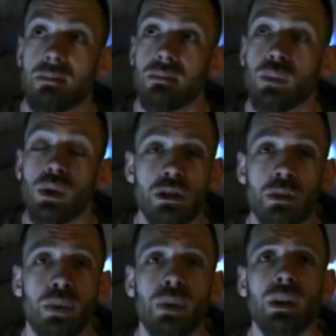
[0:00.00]
What's the
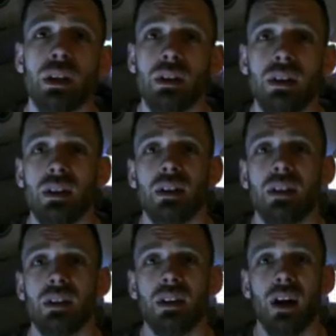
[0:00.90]
point?
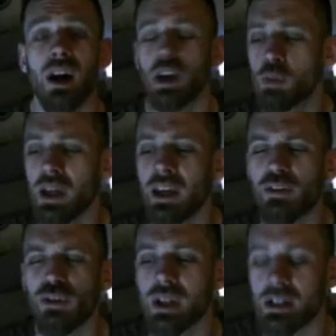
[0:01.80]
Are you playing
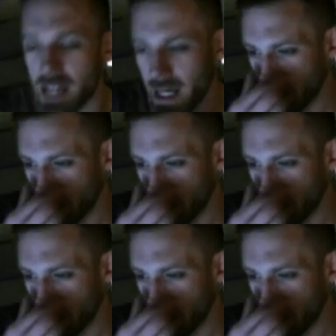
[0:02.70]
for an attack?